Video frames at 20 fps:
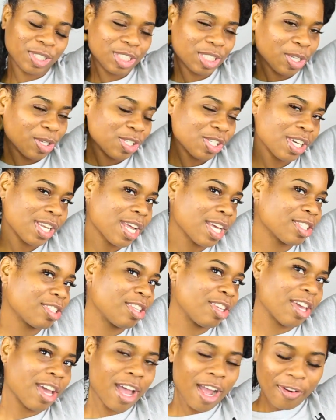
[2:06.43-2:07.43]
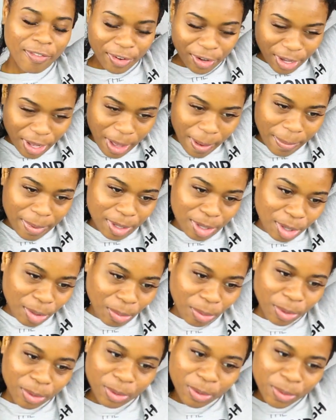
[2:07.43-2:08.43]
So shout out to y'all for coming
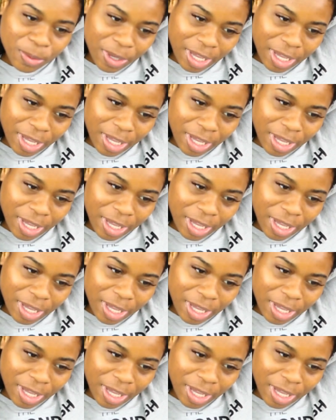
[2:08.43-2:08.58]
through